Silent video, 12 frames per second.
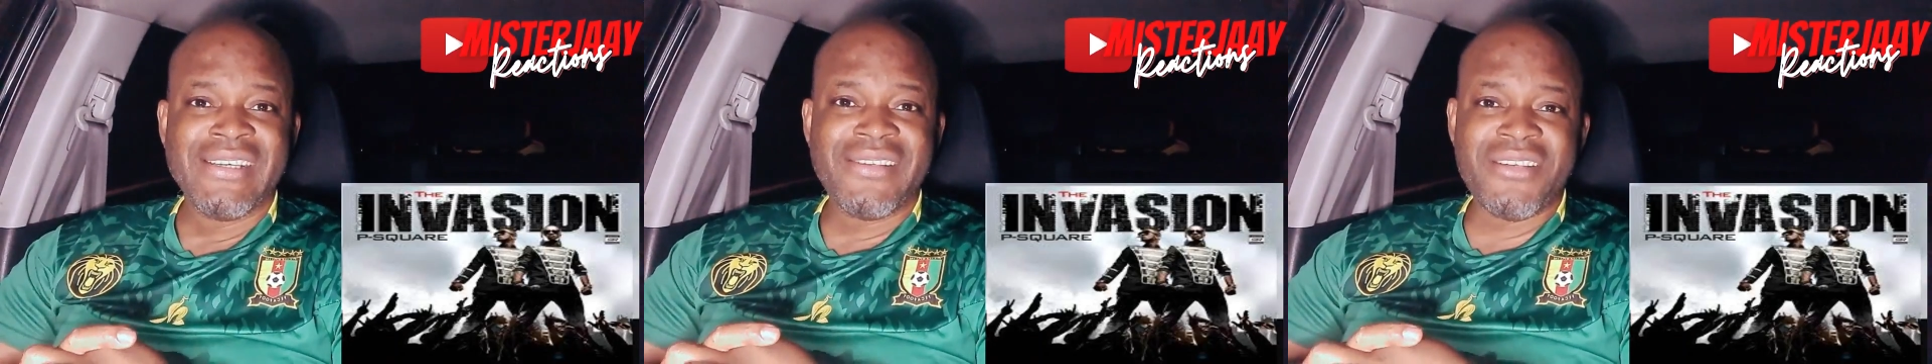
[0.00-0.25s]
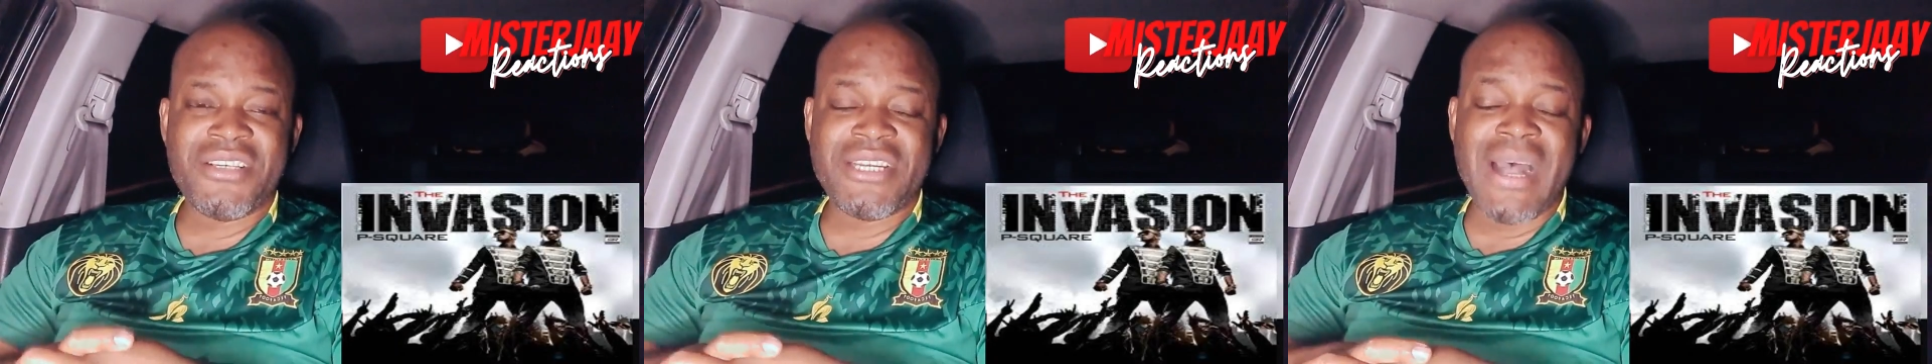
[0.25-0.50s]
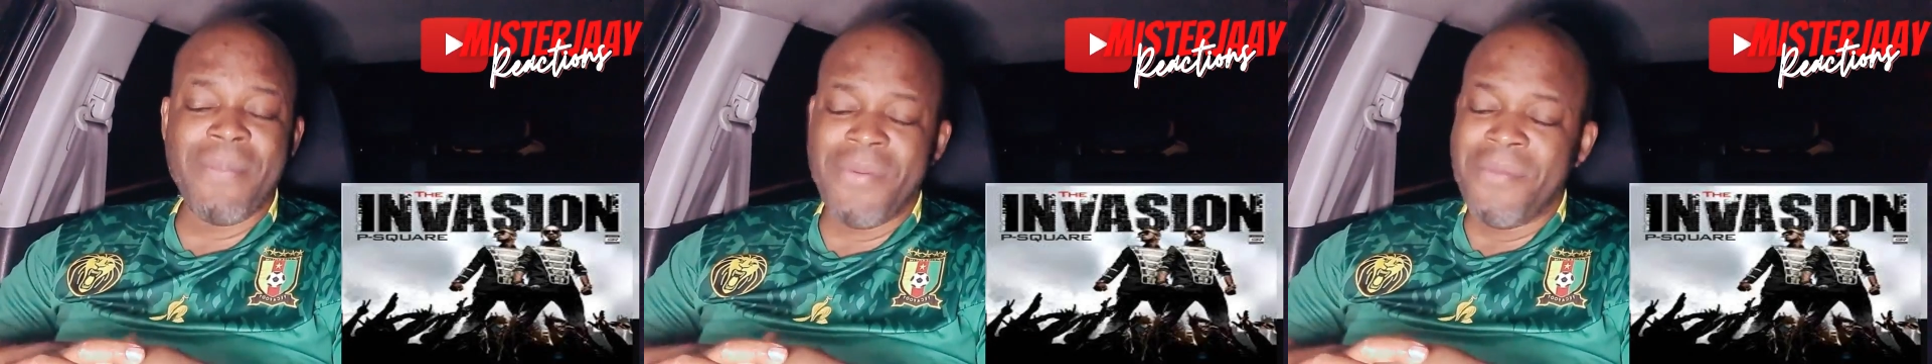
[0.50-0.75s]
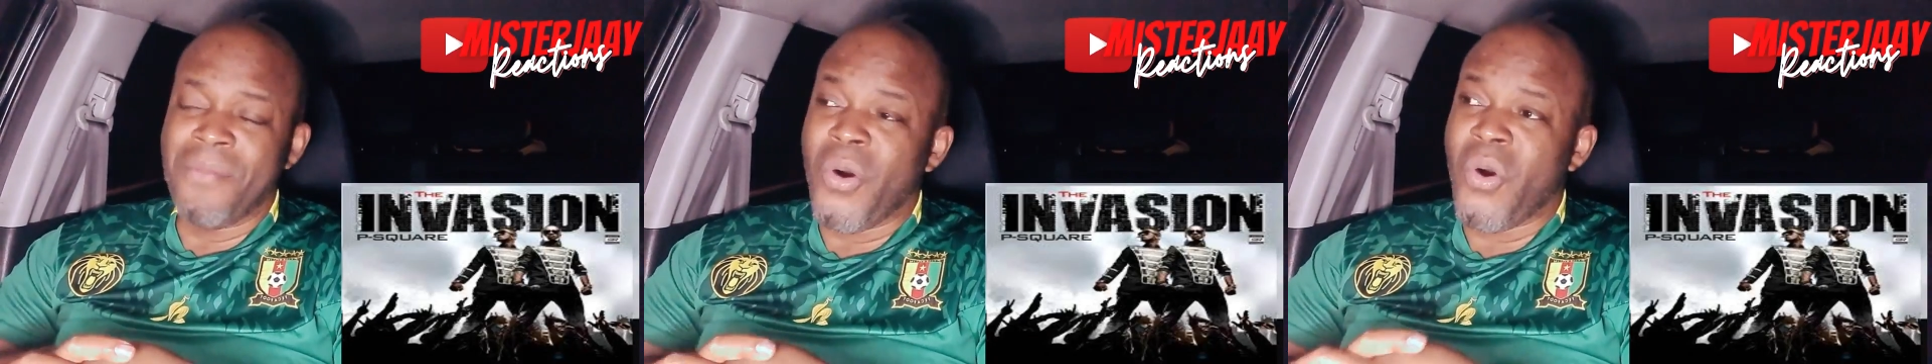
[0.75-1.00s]
in the
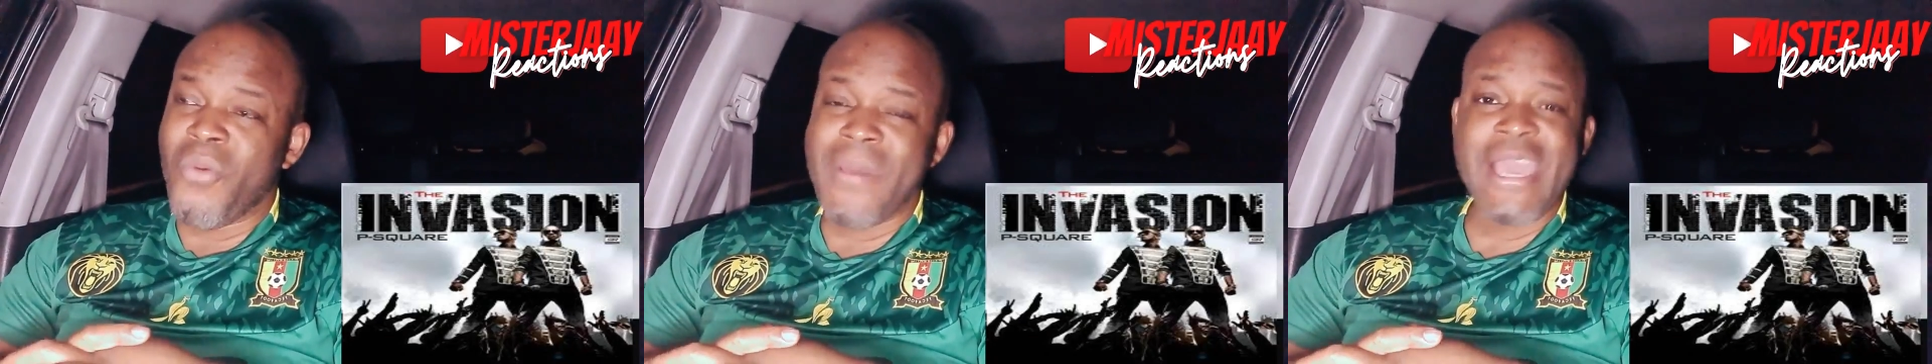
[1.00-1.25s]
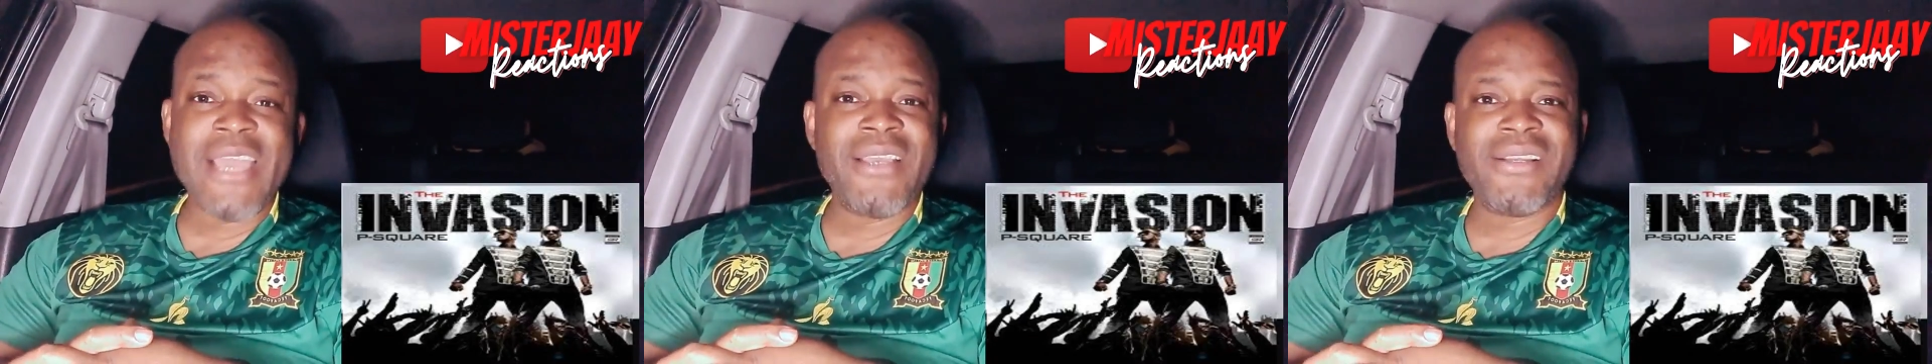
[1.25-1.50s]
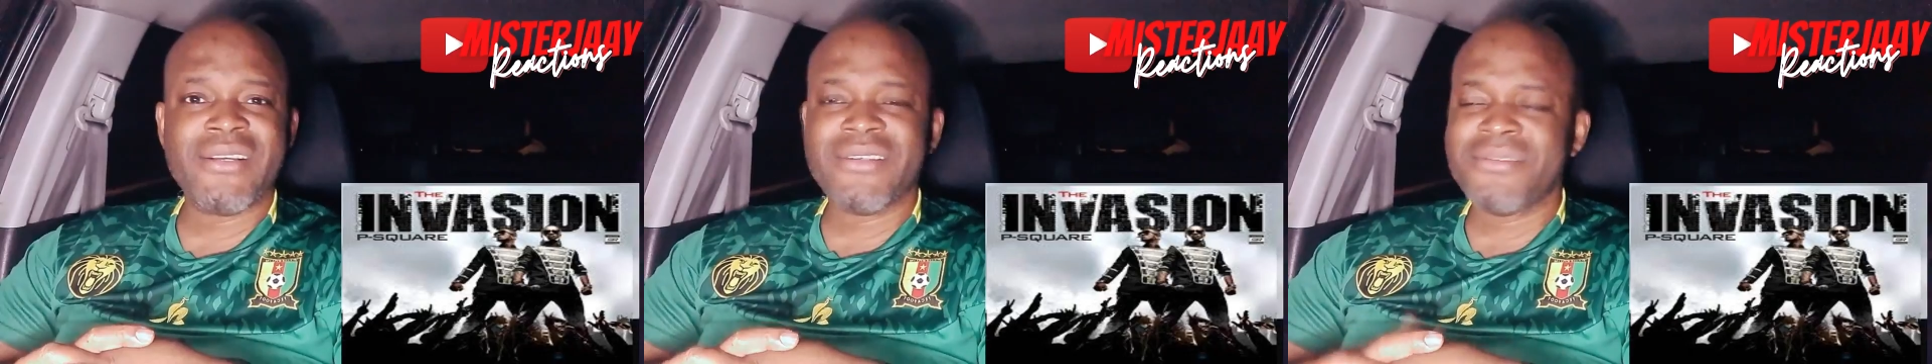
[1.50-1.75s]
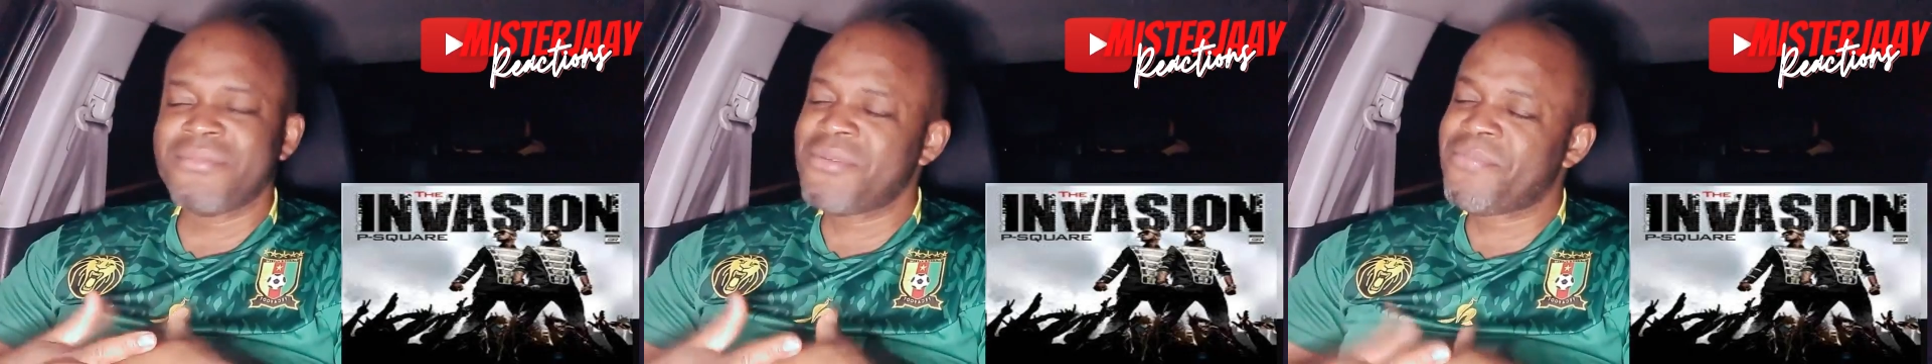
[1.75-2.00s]
shopping mall, man.
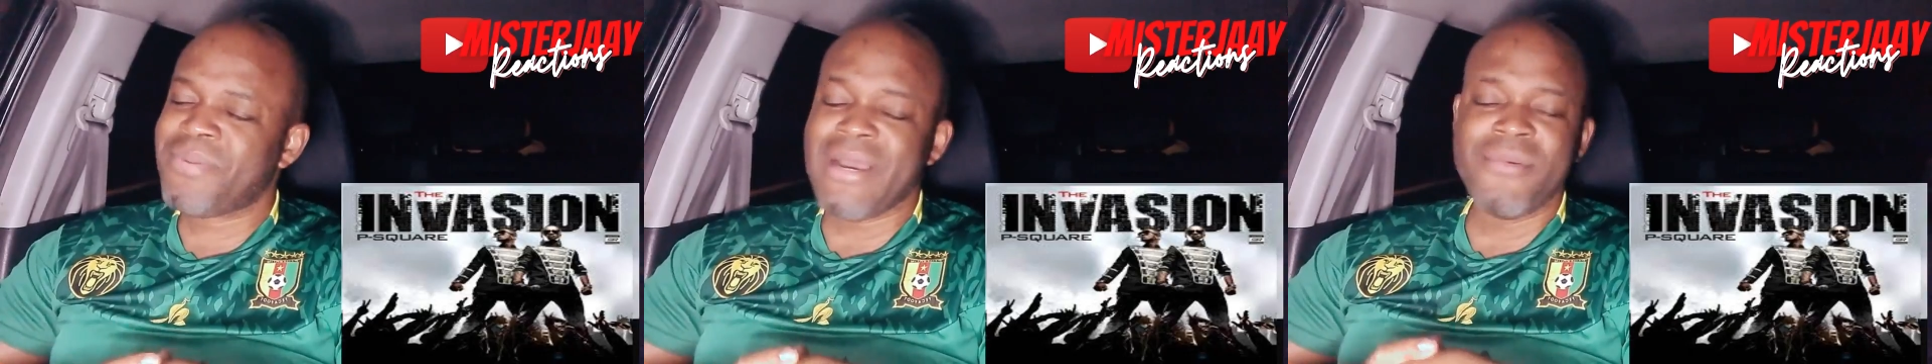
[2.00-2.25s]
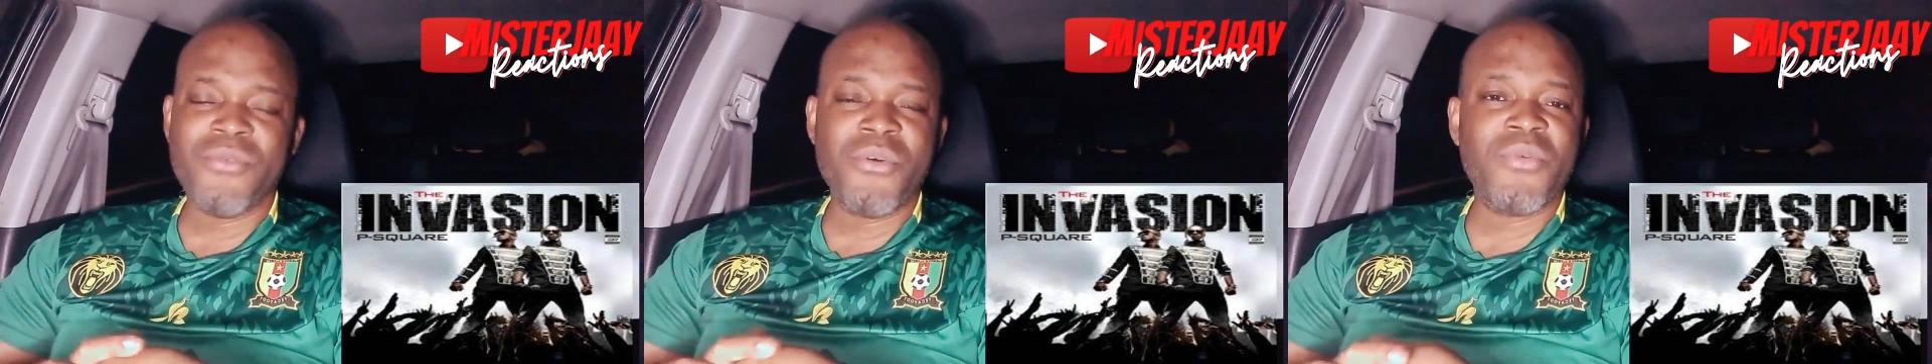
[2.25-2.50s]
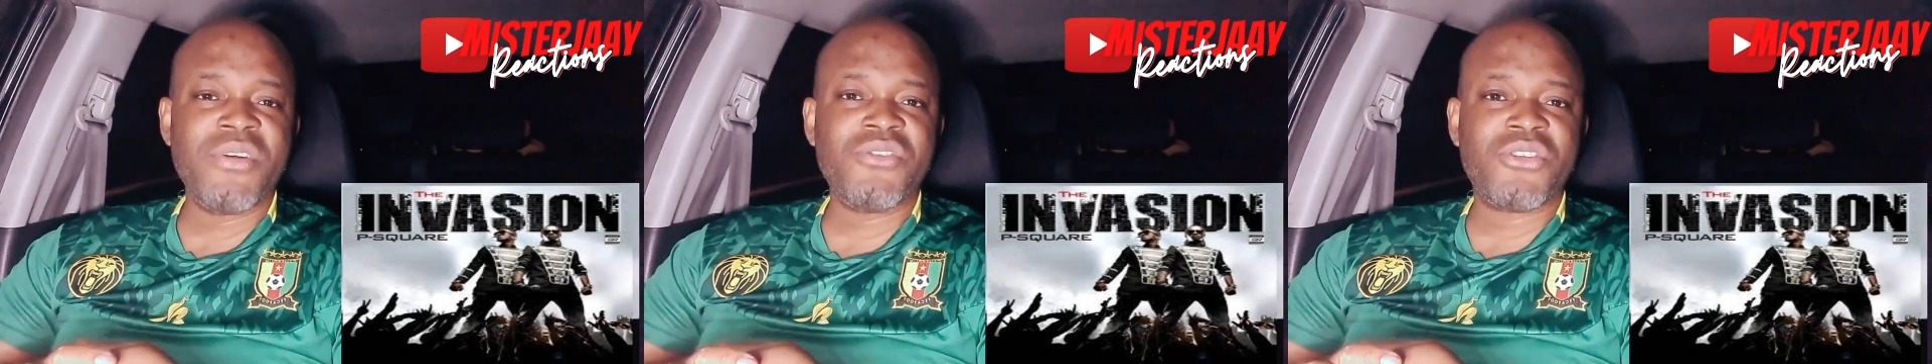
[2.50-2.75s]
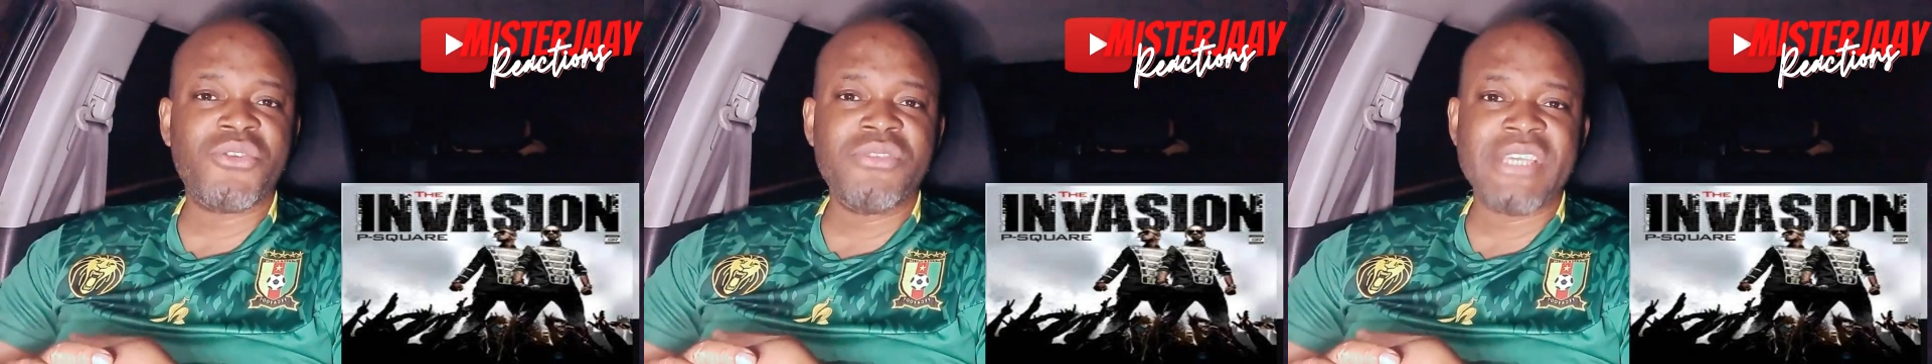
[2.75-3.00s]
I mean, probably we went to
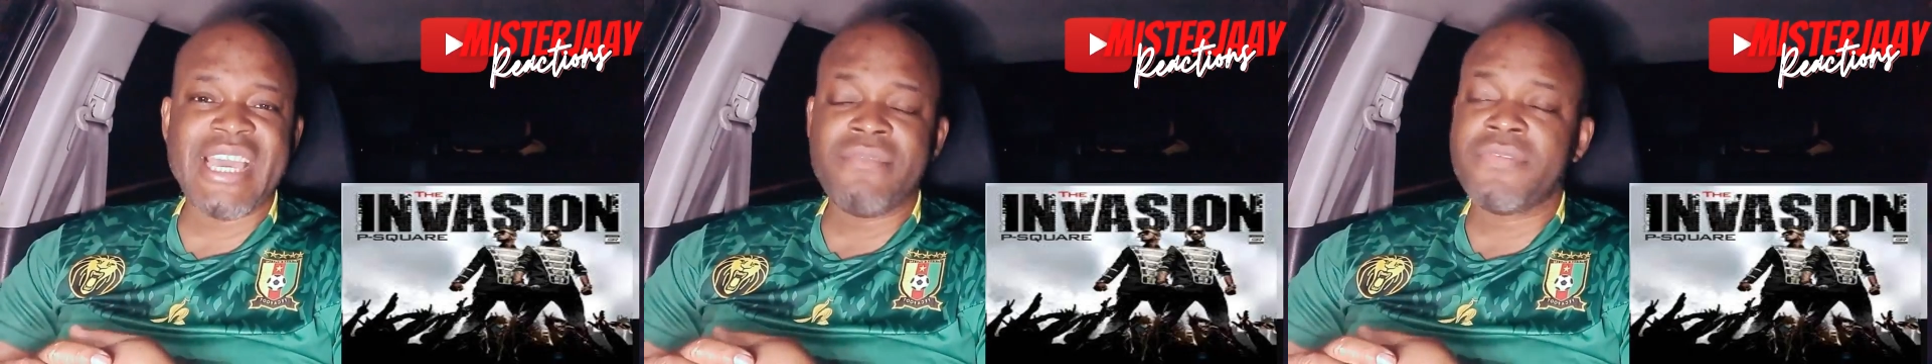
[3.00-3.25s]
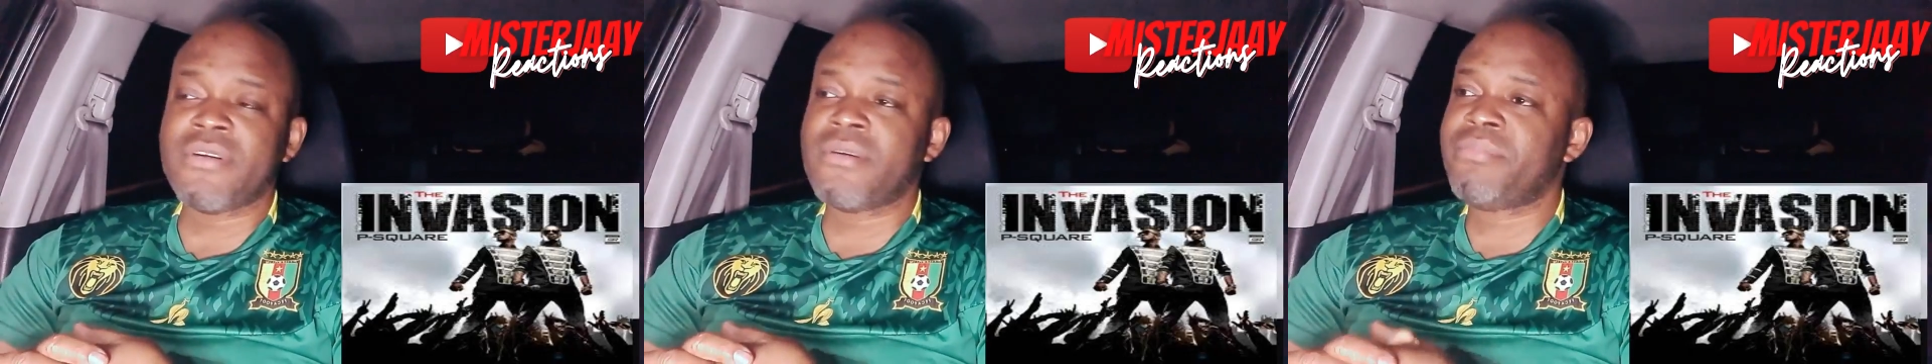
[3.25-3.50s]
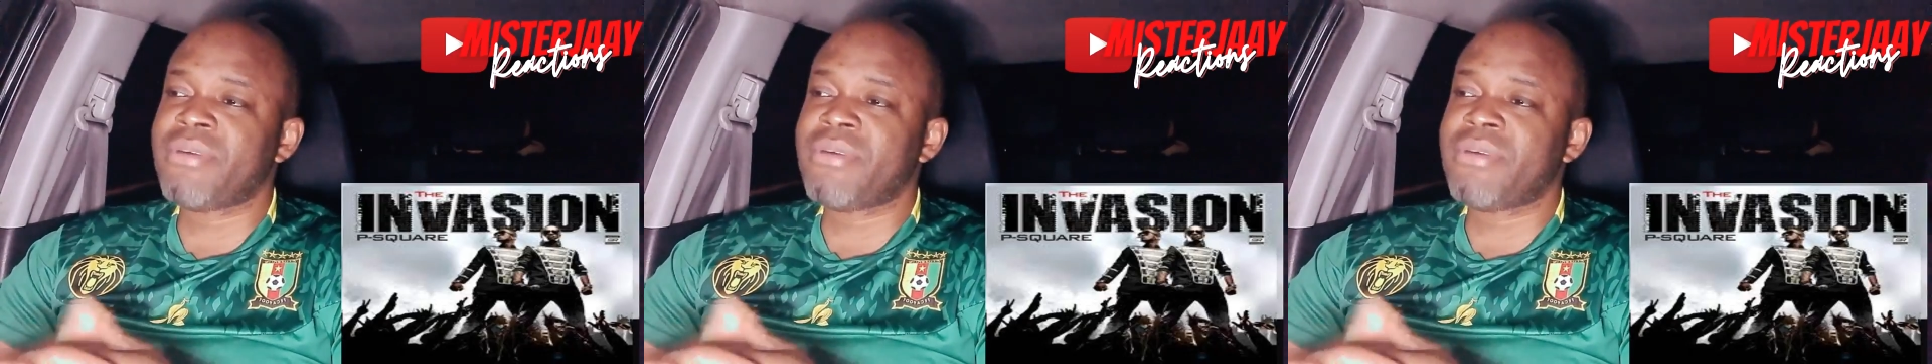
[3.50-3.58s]
school together.